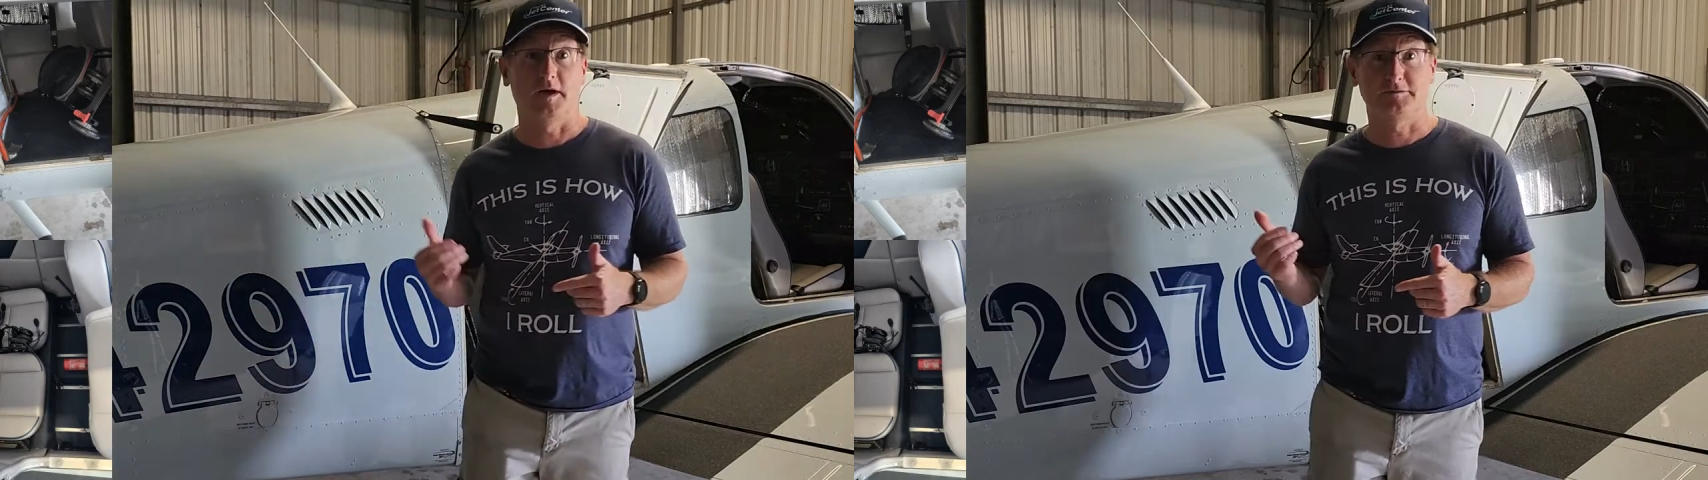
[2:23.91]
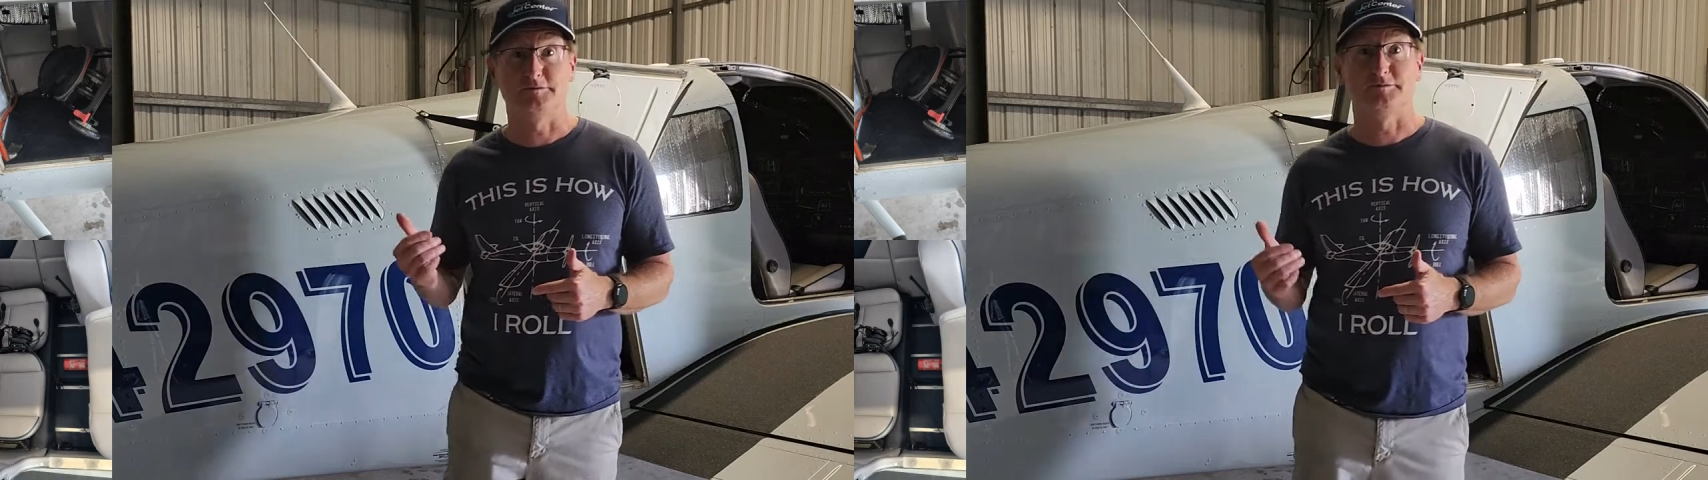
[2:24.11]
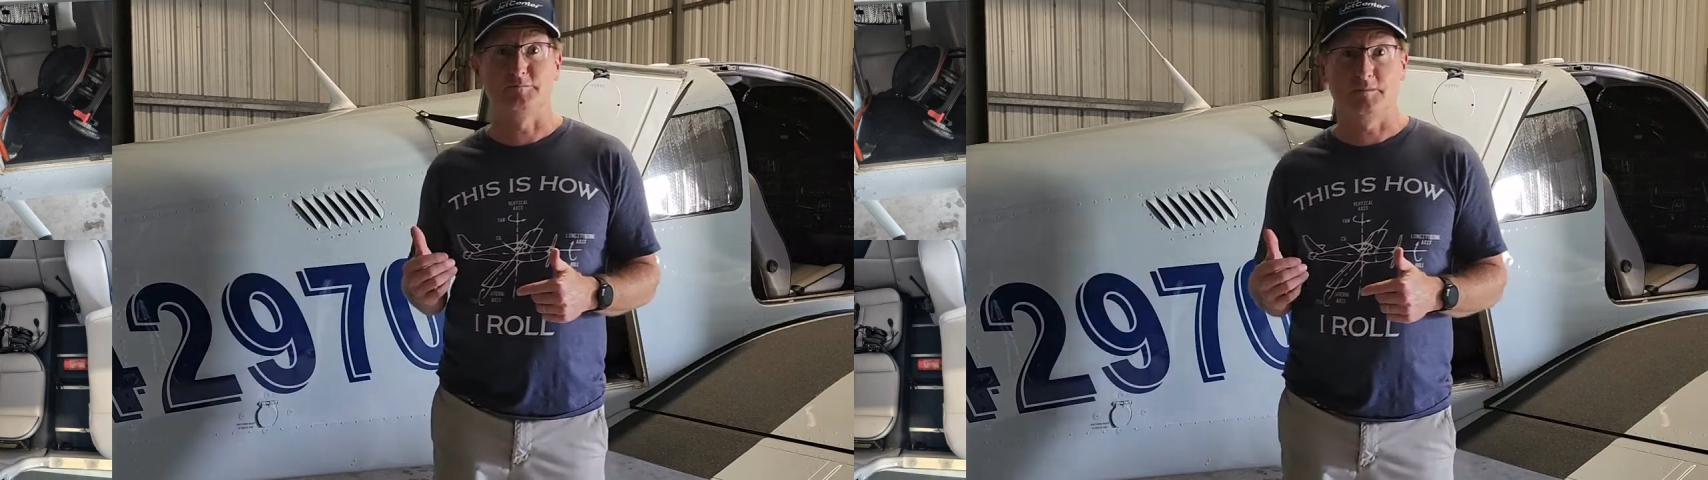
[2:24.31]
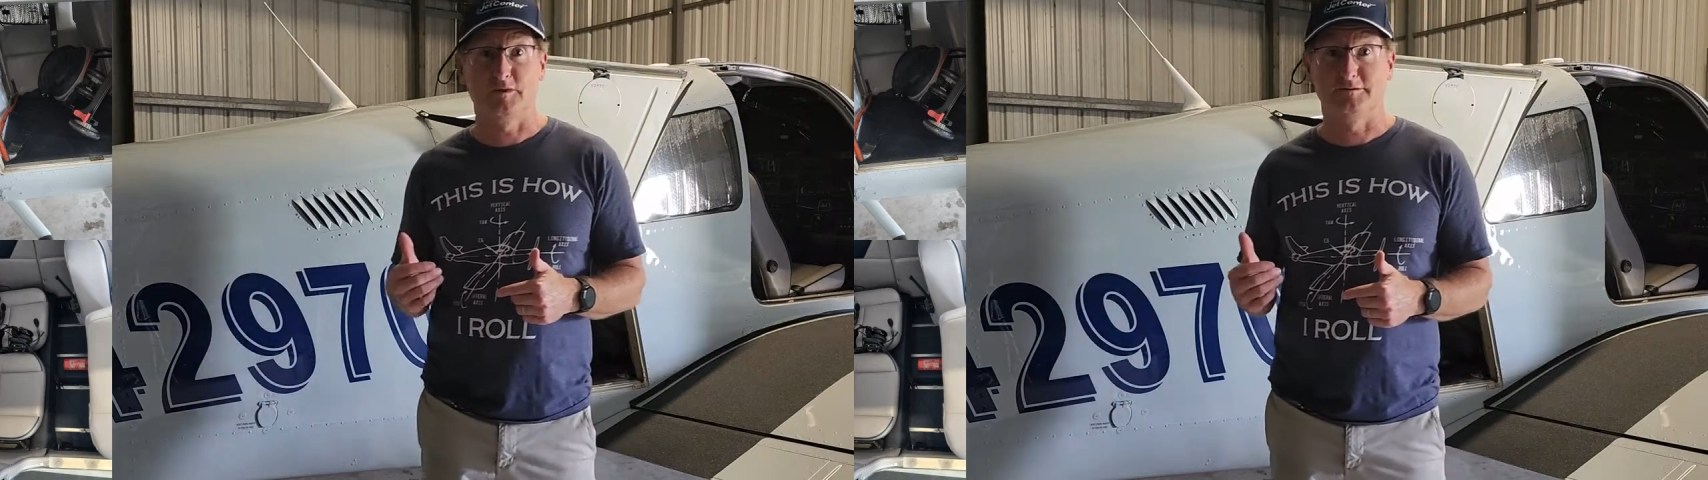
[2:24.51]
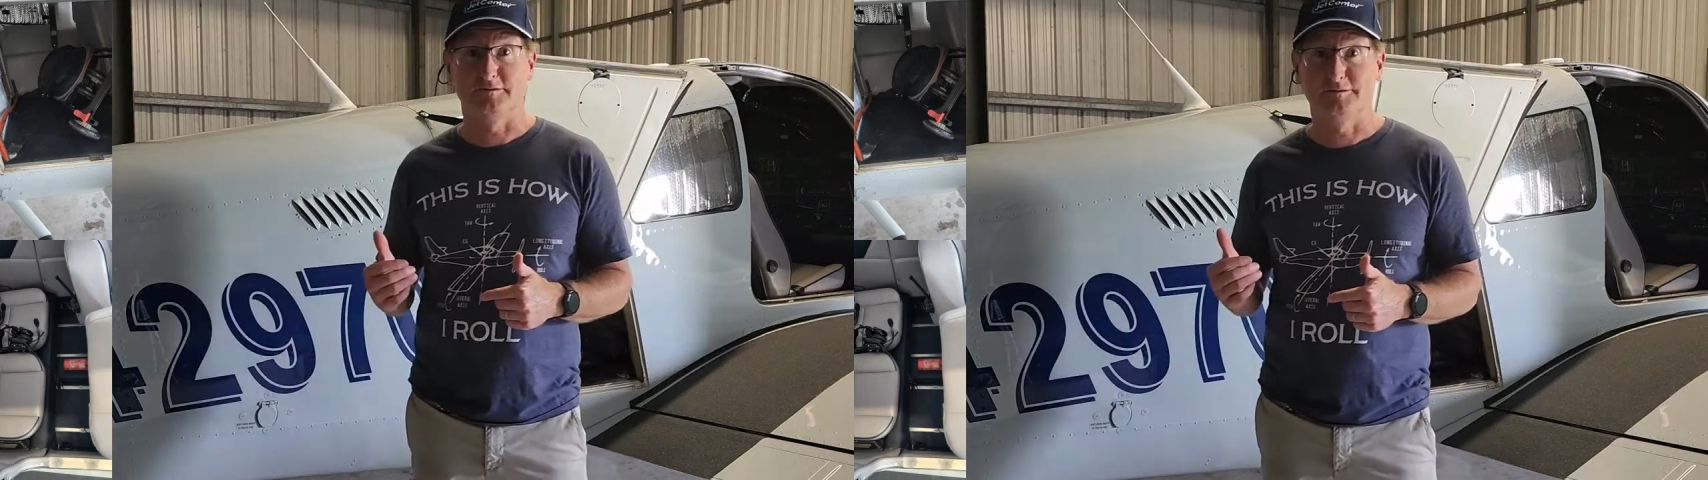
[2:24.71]
Passengers make
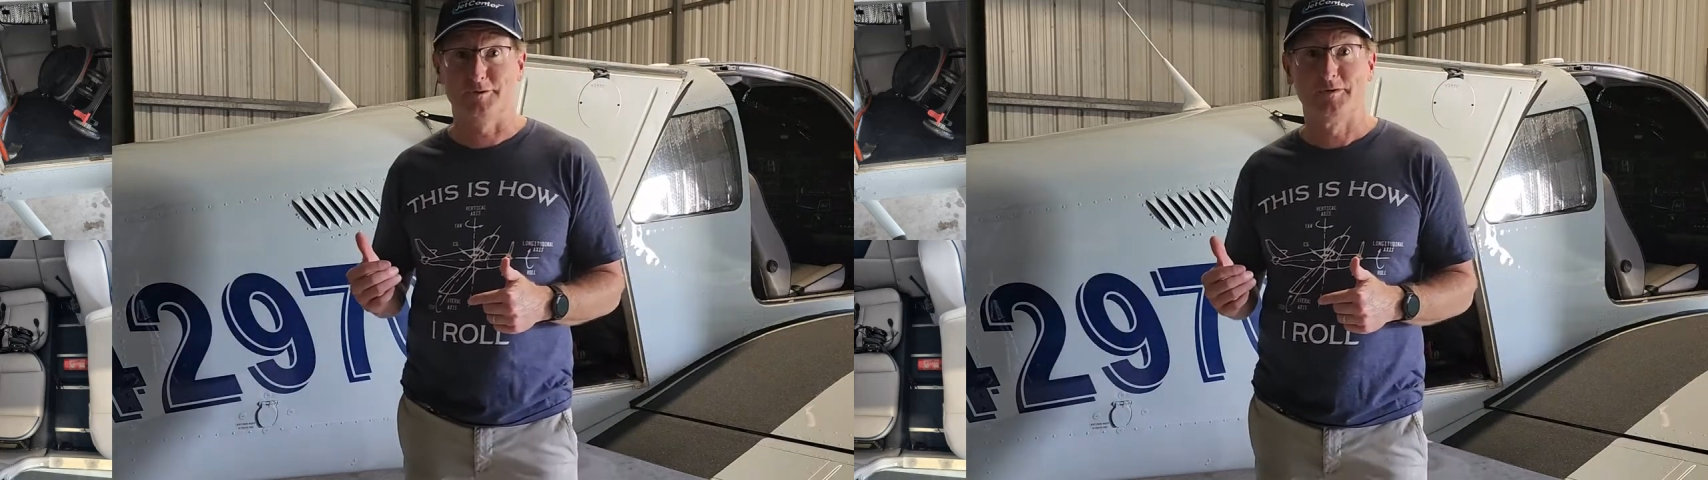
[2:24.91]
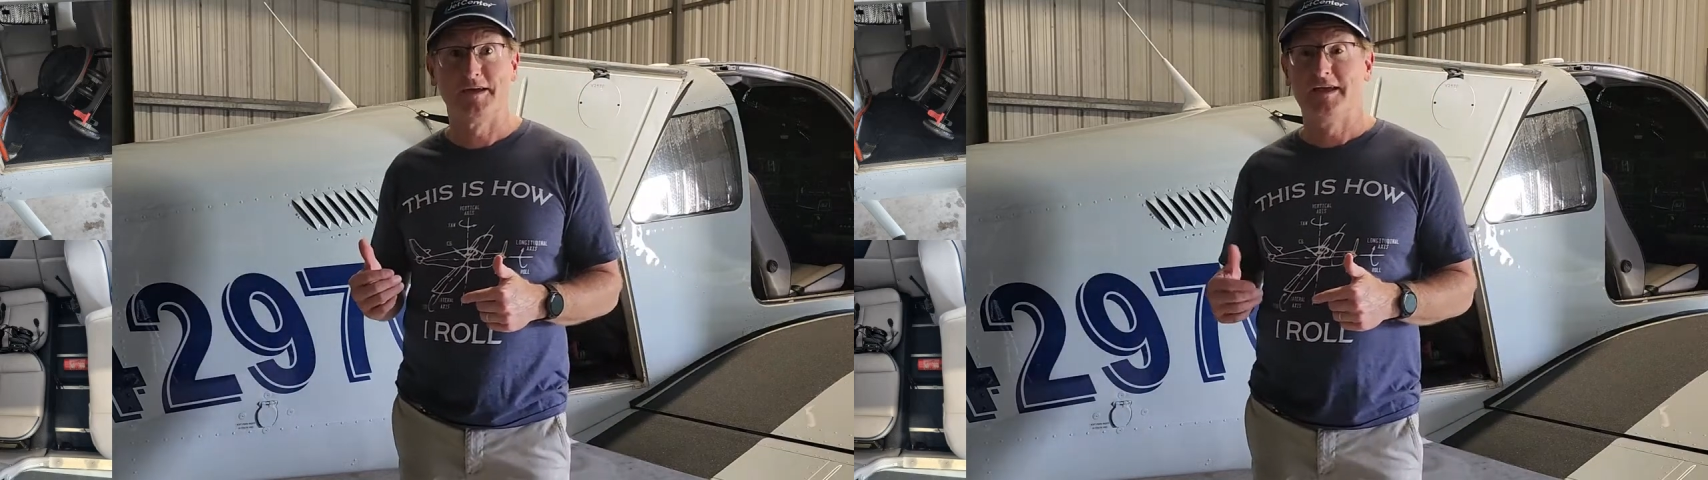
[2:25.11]
messes too.